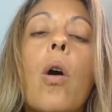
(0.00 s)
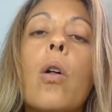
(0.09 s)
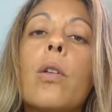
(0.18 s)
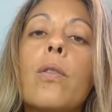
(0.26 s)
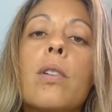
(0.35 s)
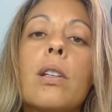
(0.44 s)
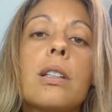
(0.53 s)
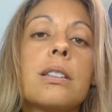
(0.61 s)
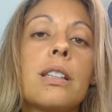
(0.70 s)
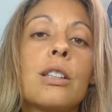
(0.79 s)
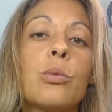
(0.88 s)
all of the
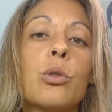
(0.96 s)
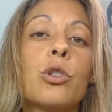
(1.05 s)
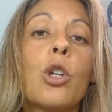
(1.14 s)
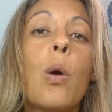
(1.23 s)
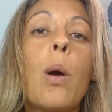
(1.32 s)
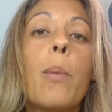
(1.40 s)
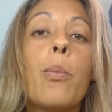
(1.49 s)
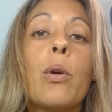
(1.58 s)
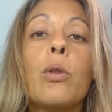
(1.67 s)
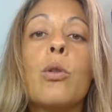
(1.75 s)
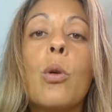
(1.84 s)
listings will show up
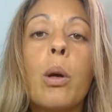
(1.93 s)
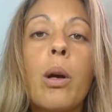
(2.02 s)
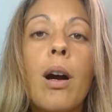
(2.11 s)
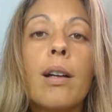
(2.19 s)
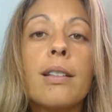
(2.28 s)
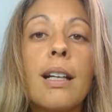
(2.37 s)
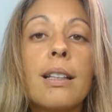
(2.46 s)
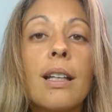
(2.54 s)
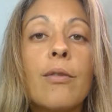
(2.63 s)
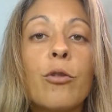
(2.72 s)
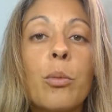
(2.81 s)
with your contact
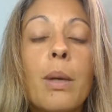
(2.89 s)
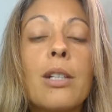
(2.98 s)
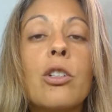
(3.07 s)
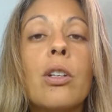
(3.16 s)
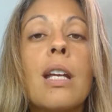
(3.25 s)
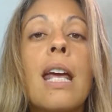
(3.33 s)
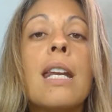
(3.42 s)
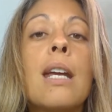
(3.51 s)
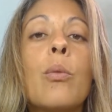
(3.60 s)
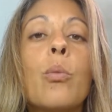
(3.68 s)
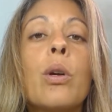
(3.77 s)
information, and
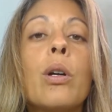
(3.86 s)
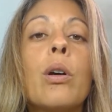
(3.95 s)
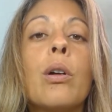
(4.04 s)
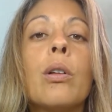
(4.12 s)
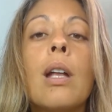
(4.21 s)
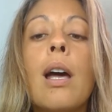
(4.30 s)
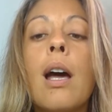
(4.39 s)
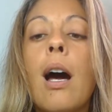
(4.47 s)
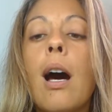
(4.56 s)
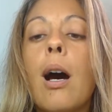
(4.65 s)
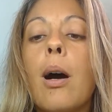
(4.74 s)
it will
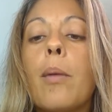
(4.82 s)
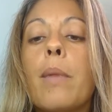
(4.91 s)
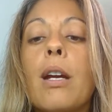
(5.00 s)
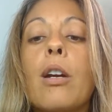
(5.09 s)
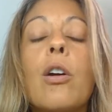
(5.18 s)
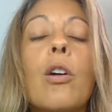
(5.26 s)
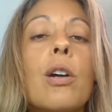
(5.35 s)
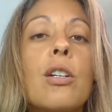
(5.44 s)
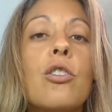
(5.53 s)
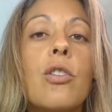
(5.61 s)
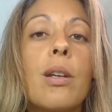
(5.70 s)

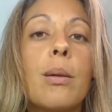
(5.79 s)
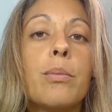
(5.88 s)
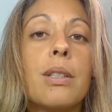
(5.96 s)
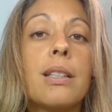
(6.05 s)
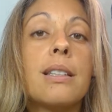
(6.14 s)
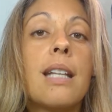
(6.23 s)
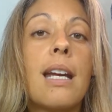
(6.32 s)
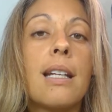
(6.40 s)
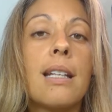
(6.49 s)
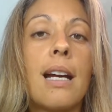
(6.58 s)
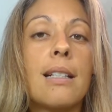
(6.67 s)
encourage them to stay
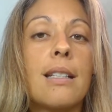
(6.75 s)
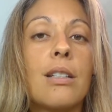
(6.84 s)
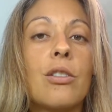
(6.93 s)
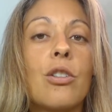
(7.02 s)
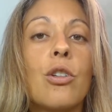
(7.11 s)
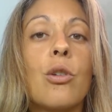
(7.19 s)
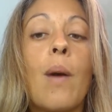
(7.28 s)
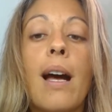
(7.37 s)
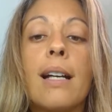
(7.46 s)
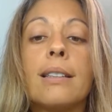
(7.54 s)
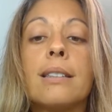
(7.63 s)
connected to you
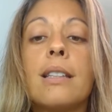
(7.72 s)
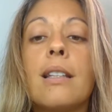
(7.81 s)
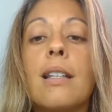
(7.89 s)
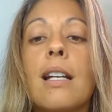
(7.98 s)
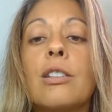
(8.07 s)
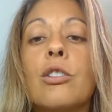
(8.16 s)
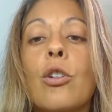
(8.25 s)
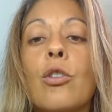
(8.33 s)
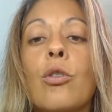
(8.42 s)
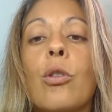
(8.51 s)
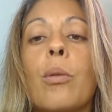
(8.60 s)
as they
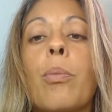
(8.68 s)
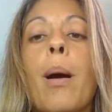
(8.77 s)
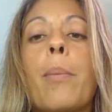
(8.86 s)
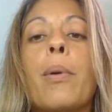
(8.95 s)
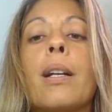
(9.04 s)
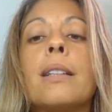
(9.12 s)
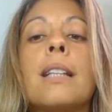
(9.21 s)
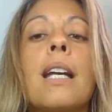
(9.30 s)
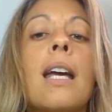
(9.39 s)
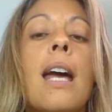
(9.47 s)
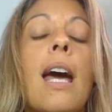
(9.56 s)
search through the properties.
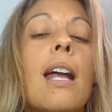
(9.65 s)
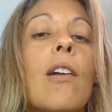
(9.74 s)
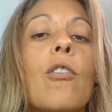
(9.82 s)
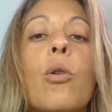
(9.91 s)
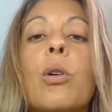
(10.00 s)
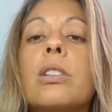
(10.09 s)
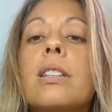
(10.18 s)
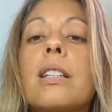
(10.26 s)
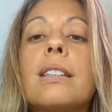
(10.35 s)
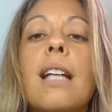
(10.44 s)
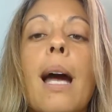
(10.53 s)
And of course,
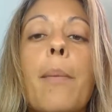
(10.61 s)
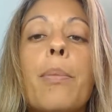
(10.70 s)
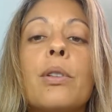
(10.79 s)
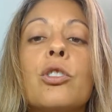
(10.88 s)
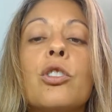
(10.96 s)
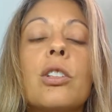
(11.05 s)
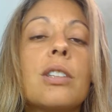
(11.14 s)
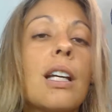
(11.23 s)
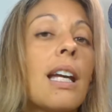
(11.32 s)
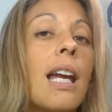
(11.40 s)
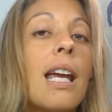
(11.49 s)
this app is just
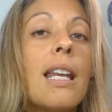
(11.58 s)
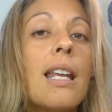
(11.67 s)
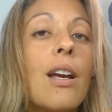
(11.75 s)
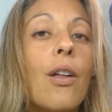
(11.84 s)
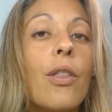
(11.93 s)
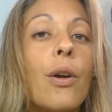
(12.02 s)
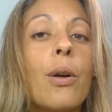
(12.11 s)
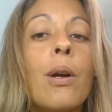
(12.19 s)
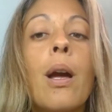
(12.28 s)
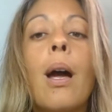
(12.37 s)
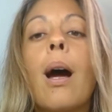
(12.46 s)
like any
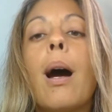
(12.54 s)
other